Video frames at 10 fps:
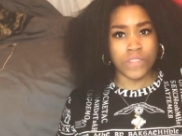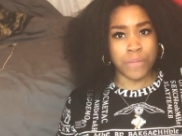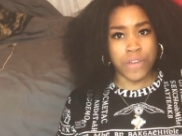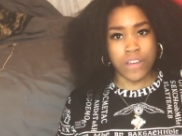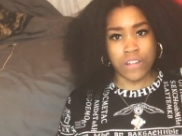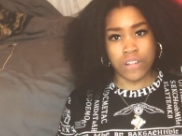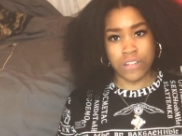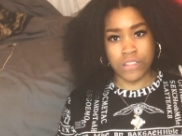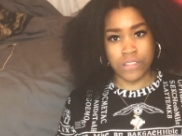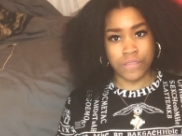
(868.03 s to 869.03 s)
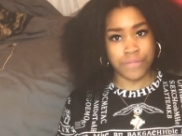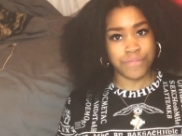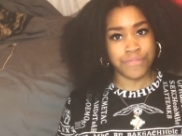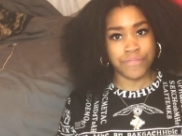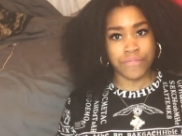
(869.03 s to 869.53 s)
America
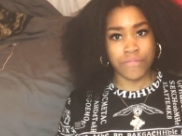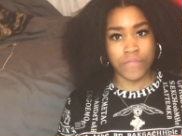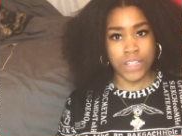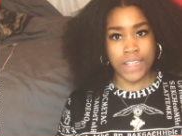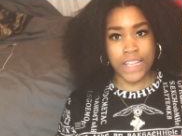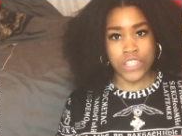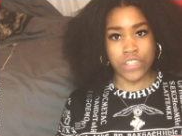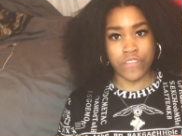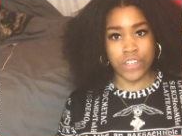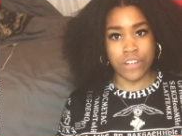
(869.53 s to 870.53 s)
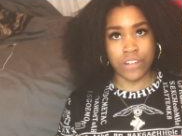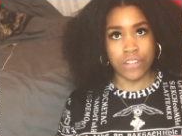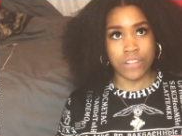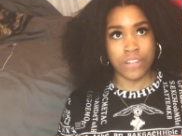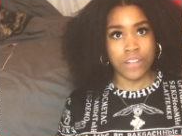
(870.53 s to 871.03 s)
Nigeria
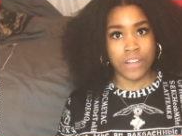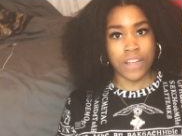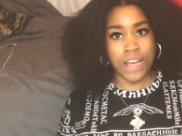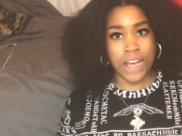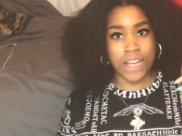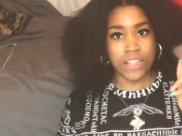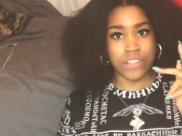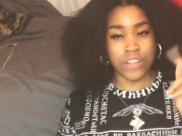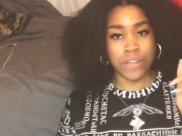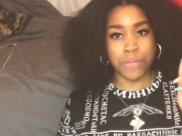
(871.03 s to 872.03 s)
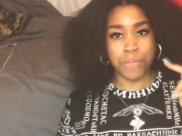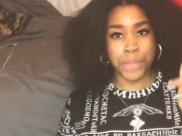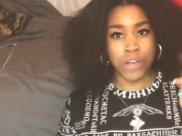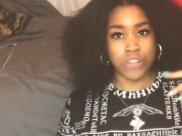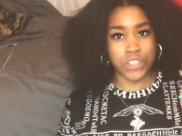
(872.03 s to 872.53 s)
and um,
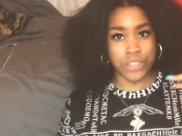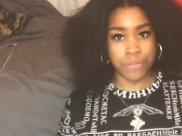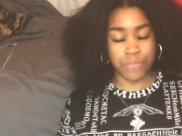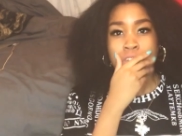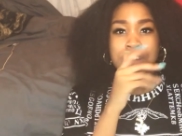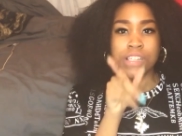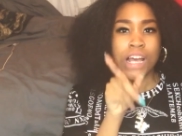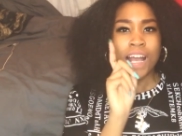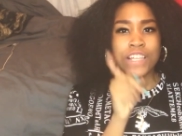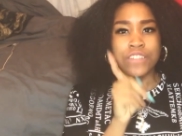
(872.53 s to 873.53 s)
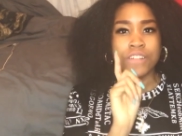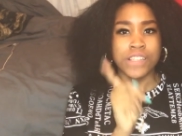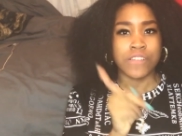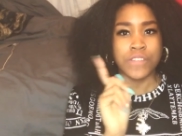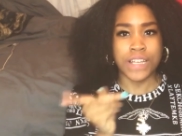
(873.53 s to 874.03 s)
Belgium. Also, I actually got
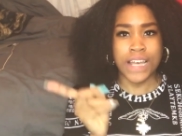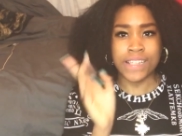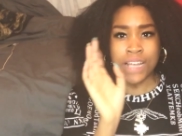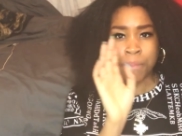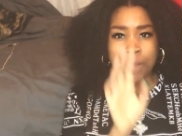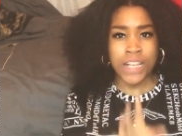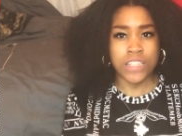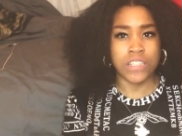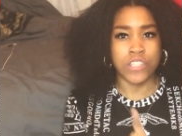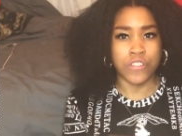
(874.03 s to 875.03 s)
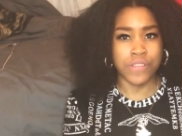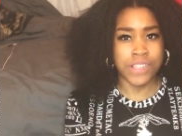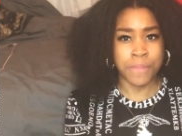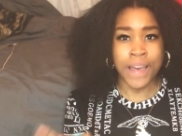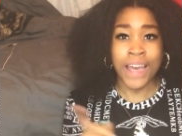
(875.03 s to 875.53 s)
to tell you guys, I'm actually
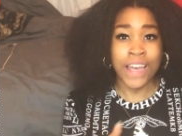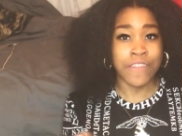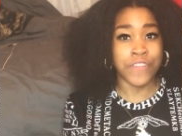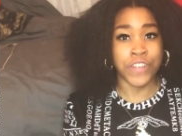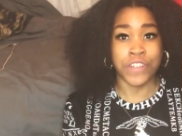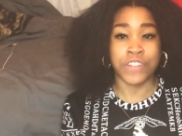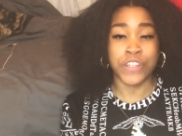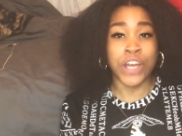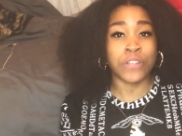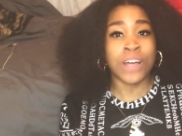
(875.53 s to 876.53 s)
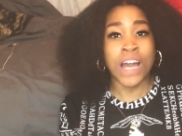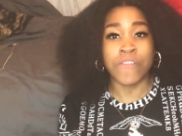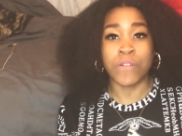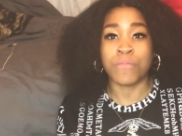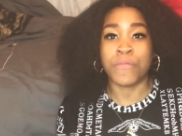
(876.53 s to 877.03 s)
using my iPhone. You know, I don't
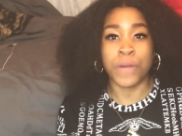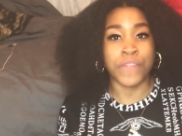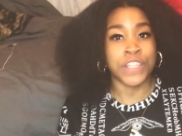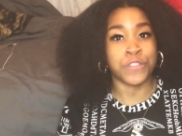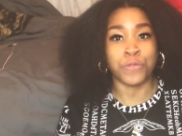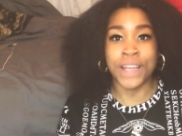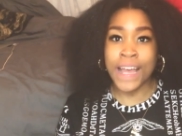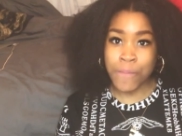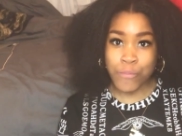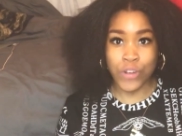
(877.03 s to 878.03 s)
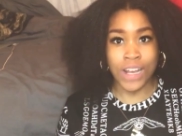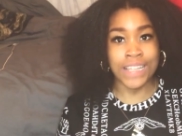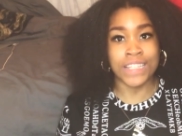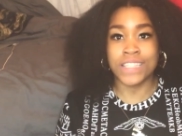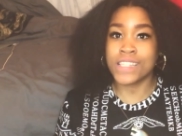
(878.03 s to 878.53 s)
have a professional camera,
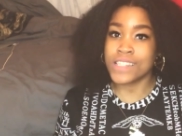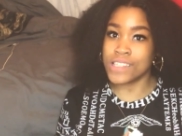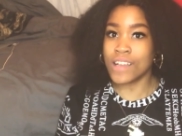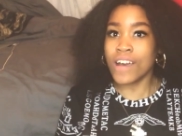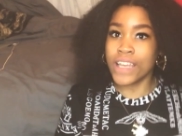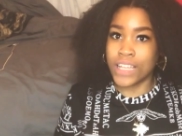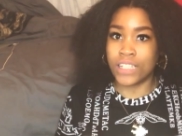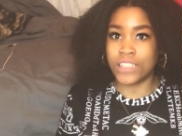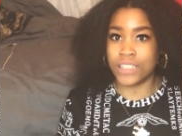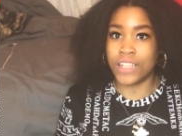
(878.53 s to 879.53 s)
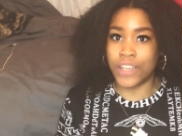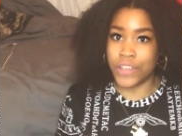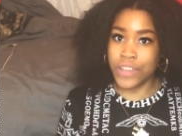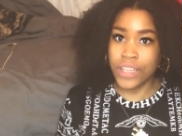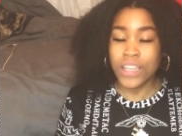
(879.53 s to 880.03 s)
and I just started. You
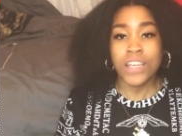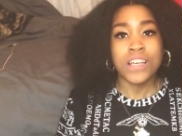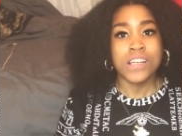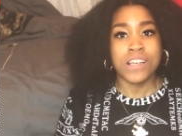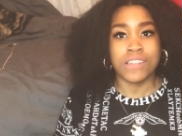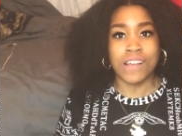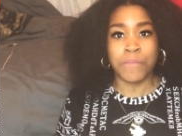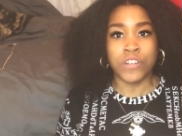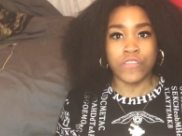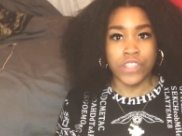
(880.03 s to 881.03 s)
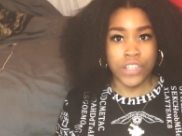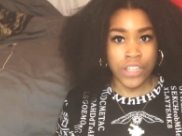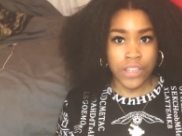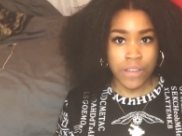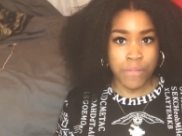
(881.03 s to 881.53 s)
know, so I'm not, you
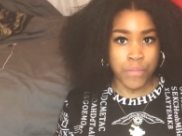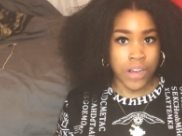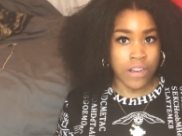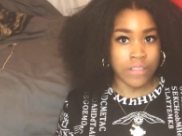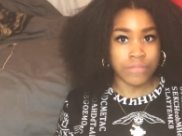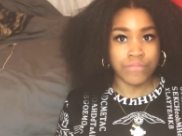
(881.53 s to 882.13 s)
know, but